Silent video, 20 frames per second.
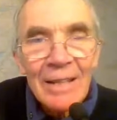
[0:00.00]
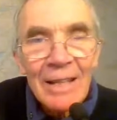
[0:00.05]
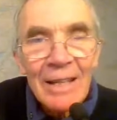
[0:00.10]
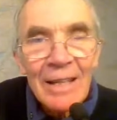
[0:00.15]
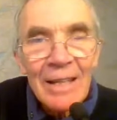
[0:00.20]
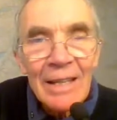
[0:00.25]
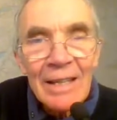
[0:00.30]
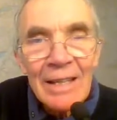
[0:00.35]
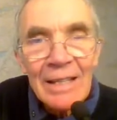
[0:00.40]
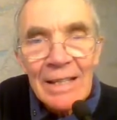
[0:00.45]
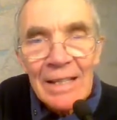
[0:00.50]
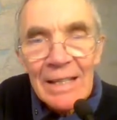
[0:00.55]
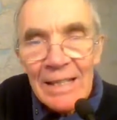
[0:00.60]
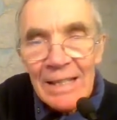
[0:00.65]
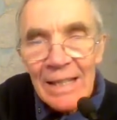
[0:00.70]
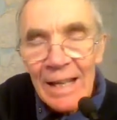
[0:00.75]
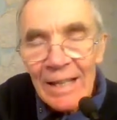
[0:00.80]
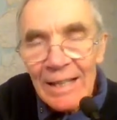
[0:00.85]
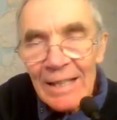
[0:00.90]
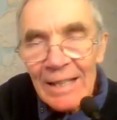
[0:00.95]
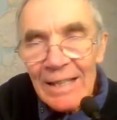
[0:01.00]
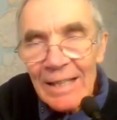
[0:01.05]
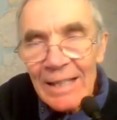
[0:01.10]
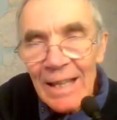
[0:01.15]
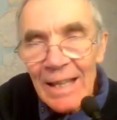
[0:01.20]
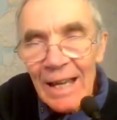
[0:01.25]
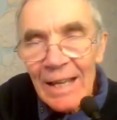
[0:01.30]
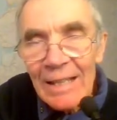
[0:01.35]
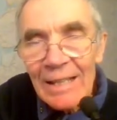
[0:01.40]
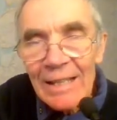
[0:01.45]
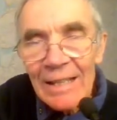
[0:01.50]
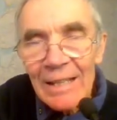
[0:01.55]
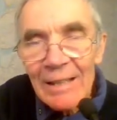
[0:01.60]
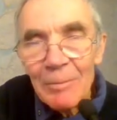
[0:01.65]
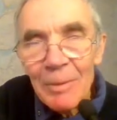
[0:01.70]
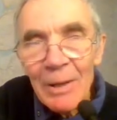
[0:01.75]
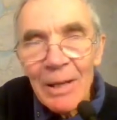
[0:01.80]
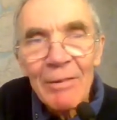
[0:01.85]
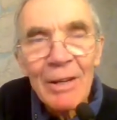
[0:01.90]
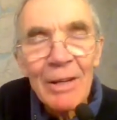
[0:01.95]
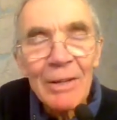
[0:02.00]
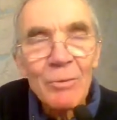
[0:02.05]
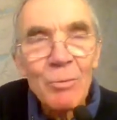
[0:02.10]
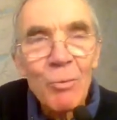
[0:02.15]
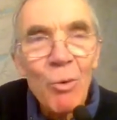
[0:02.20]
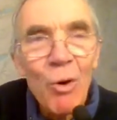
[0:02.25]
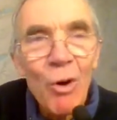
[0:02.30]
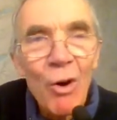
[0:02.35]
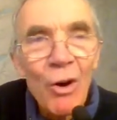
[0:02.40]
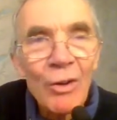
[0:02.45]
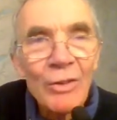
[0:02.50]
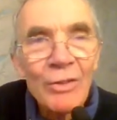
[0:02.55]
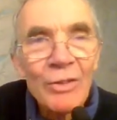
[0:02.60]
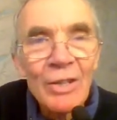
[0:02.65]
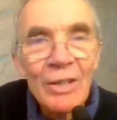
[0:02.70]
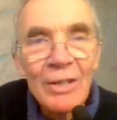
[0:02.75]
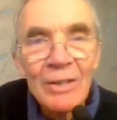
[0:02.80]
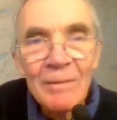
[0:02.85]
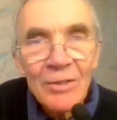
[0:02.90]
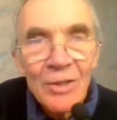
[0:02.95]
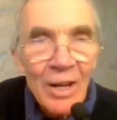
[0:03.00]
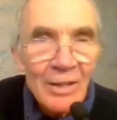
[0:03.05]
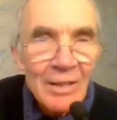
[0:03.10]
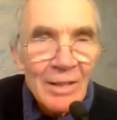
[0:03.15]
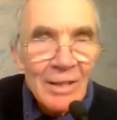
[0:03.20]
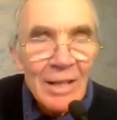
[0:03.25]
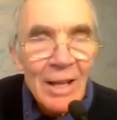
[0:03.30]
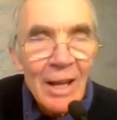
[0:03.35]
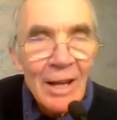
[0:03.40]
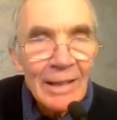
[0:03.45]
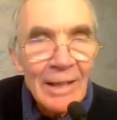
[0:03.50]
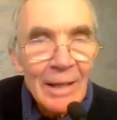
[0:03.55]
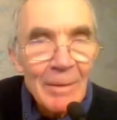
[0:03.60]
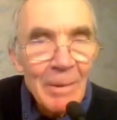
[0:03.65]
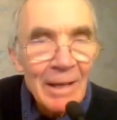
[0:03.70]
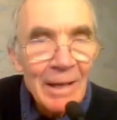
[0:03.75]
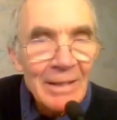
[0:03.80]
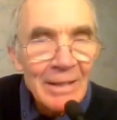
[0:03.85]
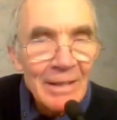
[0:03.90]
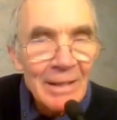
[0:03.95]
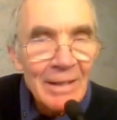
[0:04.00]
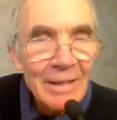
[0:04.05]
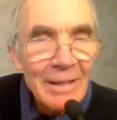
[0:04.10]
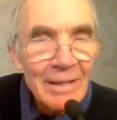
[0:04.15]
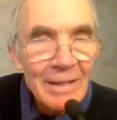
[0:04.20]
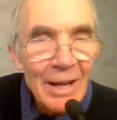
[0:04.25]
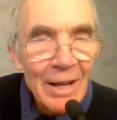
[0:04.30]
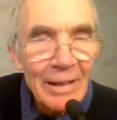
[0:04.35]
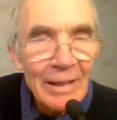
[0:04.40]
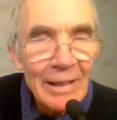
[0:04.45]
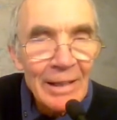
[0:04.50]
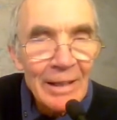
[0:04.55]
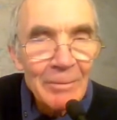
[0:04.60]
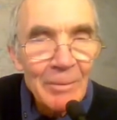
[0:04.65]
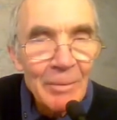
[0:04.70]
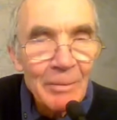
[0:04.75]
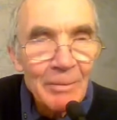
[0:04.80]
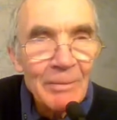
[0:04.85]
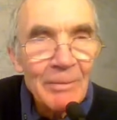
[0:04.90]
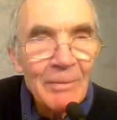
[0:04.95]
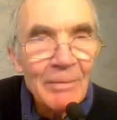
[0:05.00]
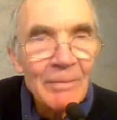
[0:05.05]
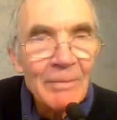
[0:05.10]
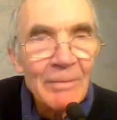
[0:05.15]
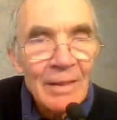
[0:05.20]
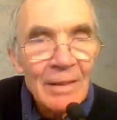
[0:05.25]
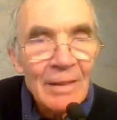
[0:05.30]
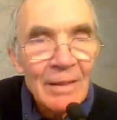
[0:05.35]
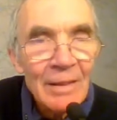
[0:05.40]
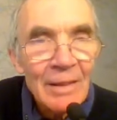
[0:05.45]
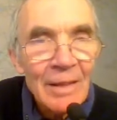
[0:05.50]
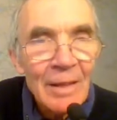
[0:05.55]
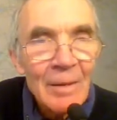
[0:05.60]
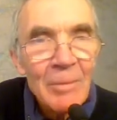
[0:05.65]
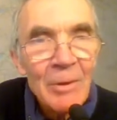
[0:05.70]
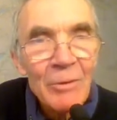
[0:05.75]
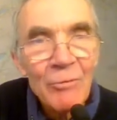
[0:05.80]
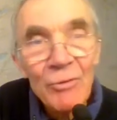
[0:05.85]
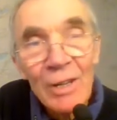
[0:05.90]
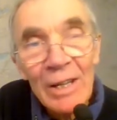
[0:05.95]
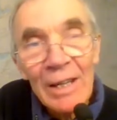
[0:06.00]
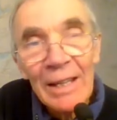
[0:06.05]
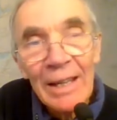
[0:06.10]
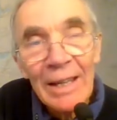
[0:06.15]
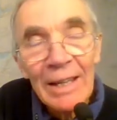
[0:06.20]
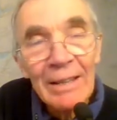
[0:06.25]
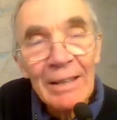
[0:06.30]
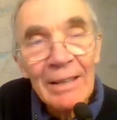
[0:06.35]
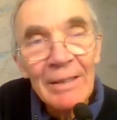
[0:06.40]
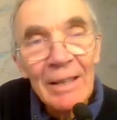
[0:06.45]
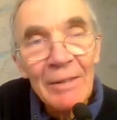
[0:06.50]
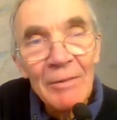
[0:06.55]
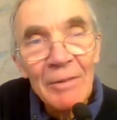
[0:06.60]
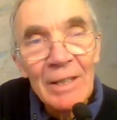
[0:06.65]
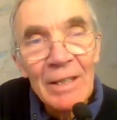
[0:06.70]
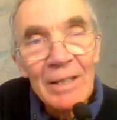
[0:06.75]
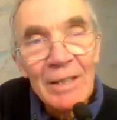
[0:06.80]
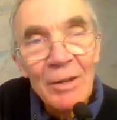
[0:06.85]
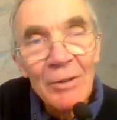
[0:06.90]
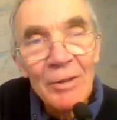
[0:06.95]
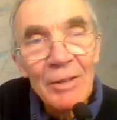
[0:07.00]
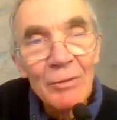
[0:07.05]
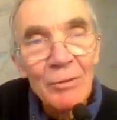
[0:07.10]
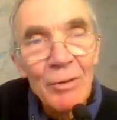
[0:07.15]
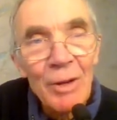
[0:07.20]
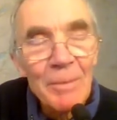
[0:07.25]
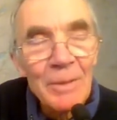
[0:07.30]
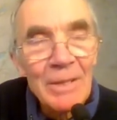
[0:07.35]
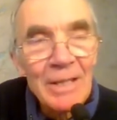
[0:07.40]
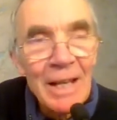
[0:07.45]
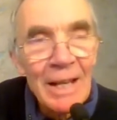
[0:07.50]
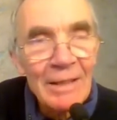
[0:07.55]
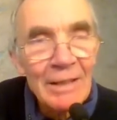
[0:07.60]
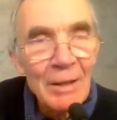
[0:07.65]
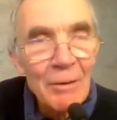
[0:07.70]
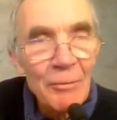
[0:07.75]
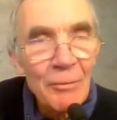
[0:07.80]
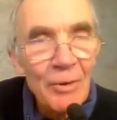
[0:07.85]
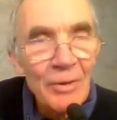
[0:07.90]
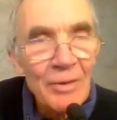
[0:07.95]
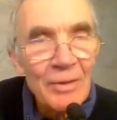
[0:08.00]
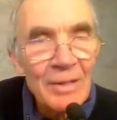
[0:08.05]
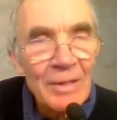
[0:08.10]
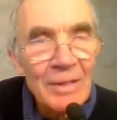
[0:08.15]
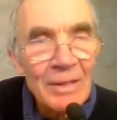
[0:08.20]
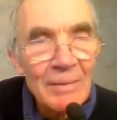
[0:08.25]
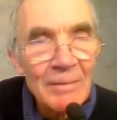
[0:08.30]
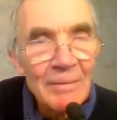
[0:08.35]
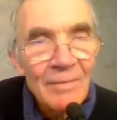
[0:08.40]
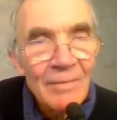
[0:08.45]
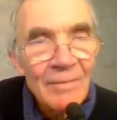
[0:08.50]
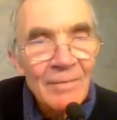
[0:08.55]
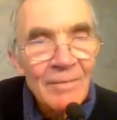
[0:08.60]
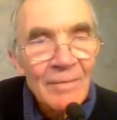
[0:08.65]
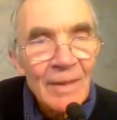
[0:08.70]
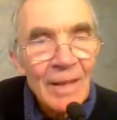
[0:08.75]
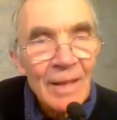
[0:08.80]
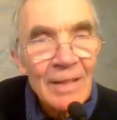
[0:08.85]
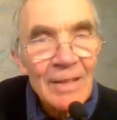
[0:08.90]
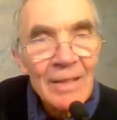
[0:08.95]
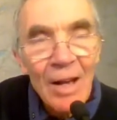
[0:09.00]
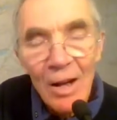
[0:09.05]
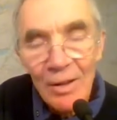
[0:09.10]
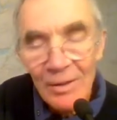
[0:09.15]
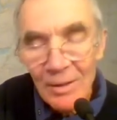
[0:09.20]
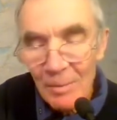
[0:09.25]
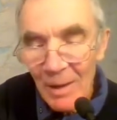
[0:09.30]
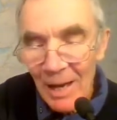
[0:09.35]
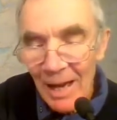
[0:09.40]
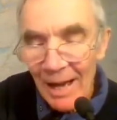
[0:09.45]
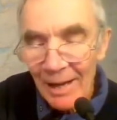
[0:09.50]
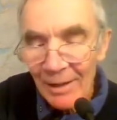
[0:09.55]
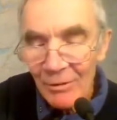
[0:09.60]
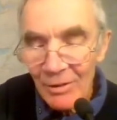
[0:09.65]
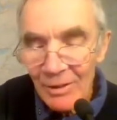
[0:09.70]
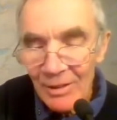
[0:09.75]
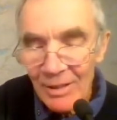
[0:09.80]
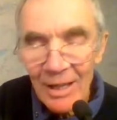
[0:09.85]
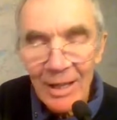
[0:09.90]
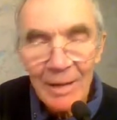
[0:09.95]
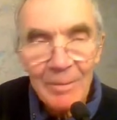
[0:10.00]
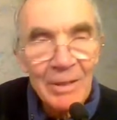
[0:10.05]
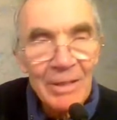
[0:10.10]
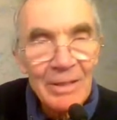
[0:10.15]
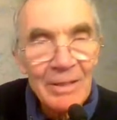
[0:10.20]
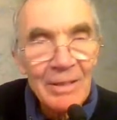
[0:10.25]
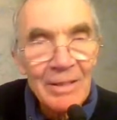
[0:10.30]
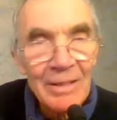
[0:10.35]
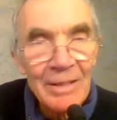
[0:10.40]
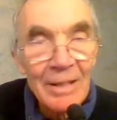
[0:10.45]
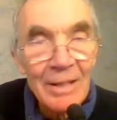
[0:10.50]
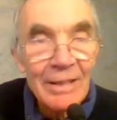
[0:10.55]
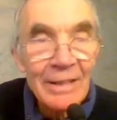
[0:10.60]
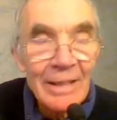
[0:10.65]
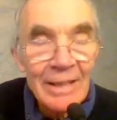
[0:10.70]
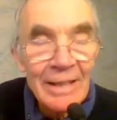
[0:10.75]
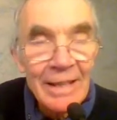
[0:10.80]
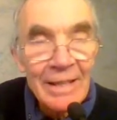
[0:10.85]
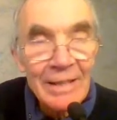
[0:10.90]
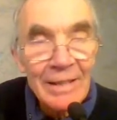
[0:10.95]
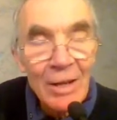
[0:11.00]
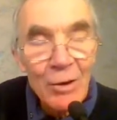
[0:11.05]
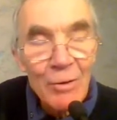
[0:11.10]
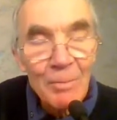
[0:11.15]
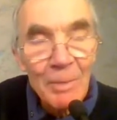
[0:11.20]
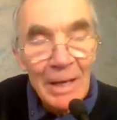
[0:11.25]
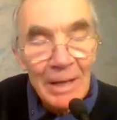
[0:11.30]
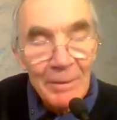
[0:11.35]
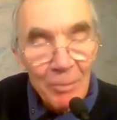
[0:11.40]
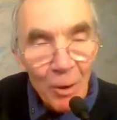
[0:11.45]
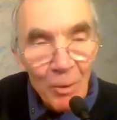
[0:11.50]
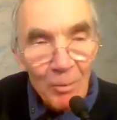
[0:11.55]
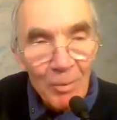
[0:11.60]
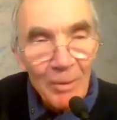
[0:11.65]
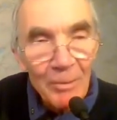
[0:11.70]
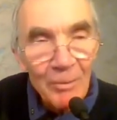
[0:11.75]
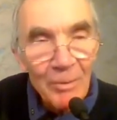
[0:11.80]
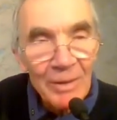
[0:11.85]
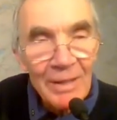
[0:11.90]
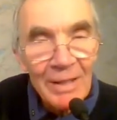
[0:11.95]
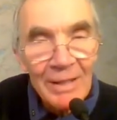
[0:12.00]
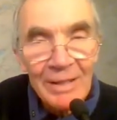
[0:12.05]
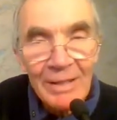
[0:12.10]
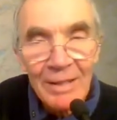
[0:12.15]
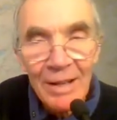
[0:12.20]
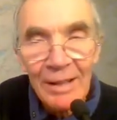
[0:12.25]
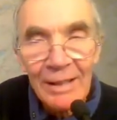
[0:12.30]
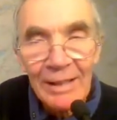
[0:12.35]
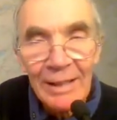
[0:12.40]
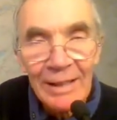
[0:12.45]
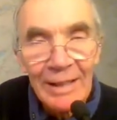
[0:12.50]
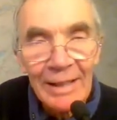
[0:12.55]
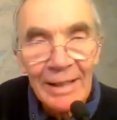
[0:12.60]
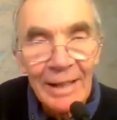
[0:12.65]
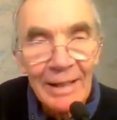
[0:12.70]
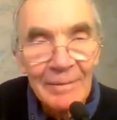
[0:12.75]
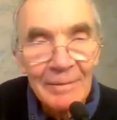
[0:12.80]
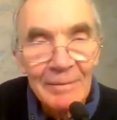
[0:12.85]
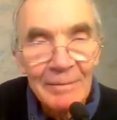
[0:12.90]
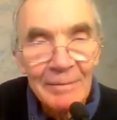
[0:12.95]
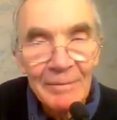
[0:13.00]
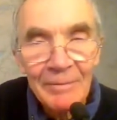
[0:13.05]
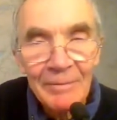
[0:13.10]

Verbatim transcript: the steady state period was just slightly better than the cycling. But really, given it's only 3% difference, it's hard to be accurate here, but certainly there's no big problem with this cycling here.